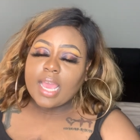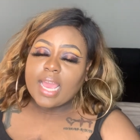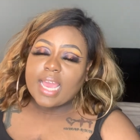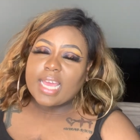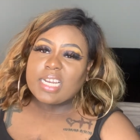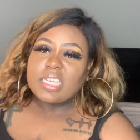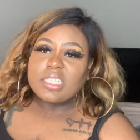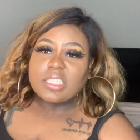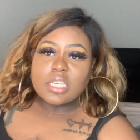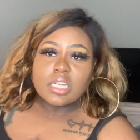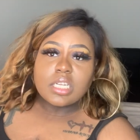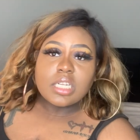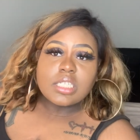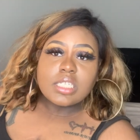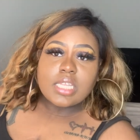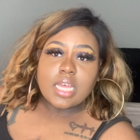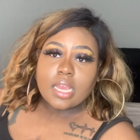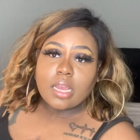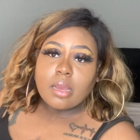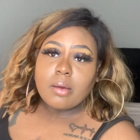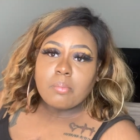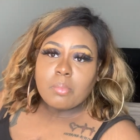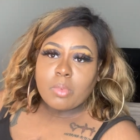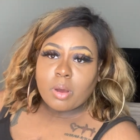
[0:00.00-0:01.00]
And it's gonna
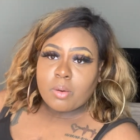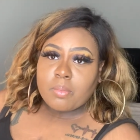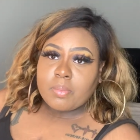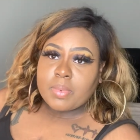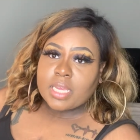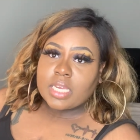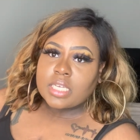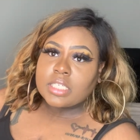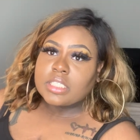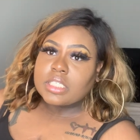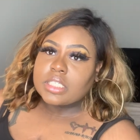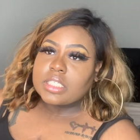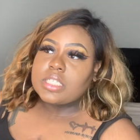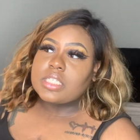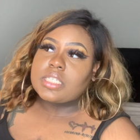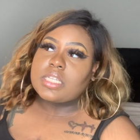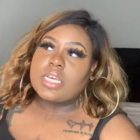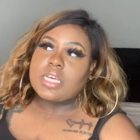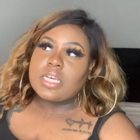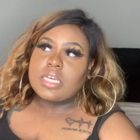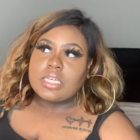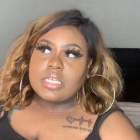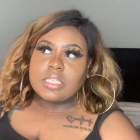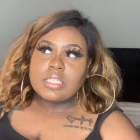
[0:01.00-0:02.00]
take a moment. And she
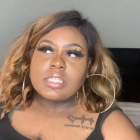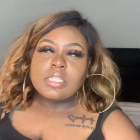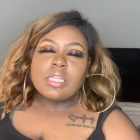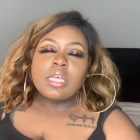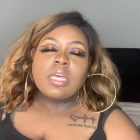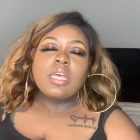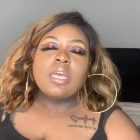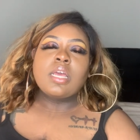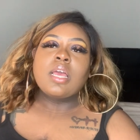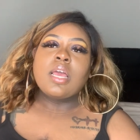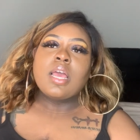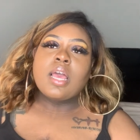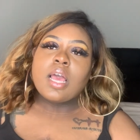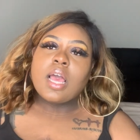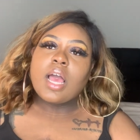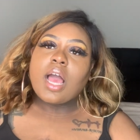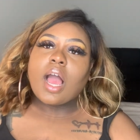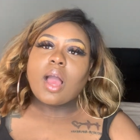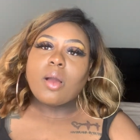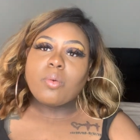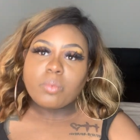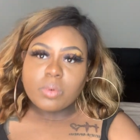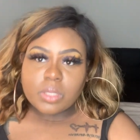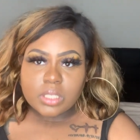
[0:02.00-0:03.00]
says,
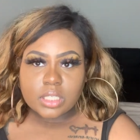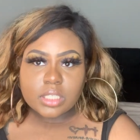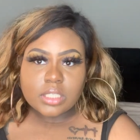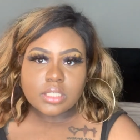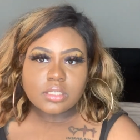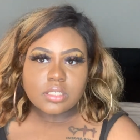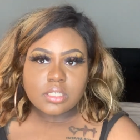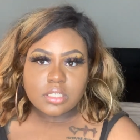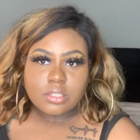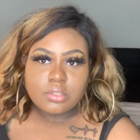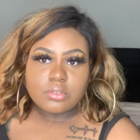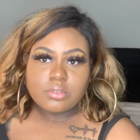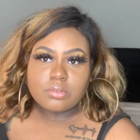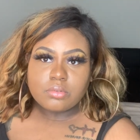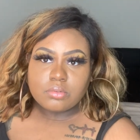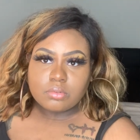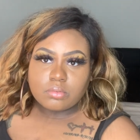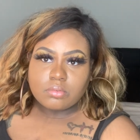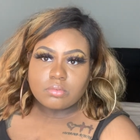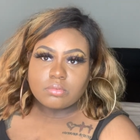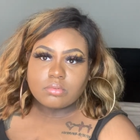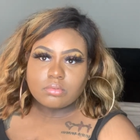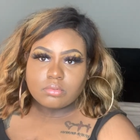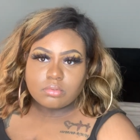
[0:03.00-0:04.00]
I'm willing
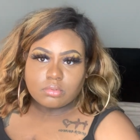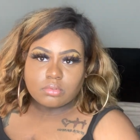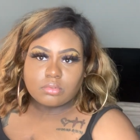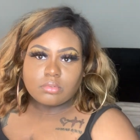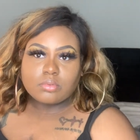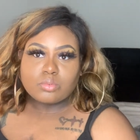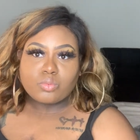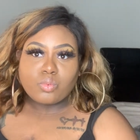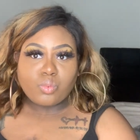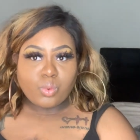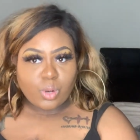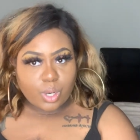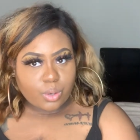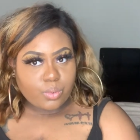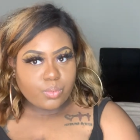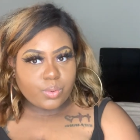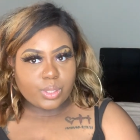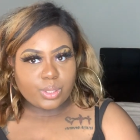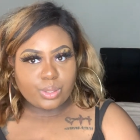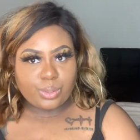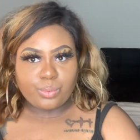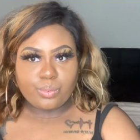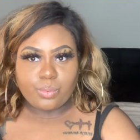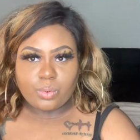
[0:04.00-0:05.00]
to work
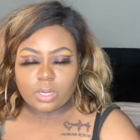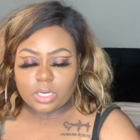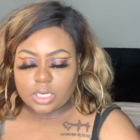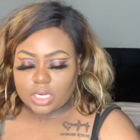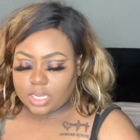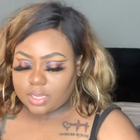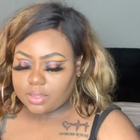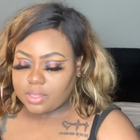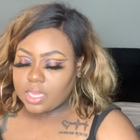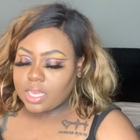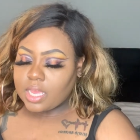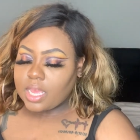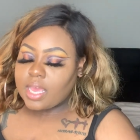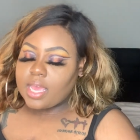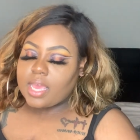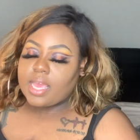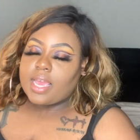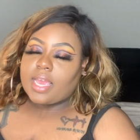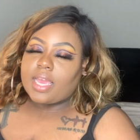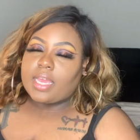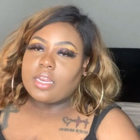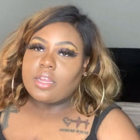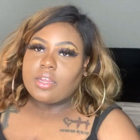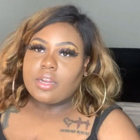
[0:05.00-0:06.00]
with you on it.
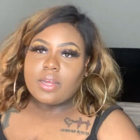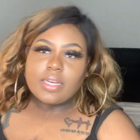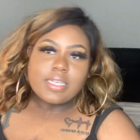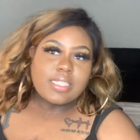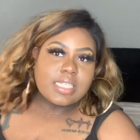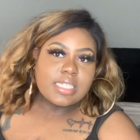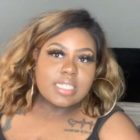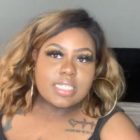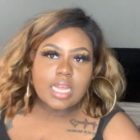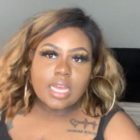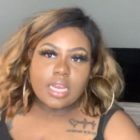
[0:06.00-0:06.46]
And you know, this just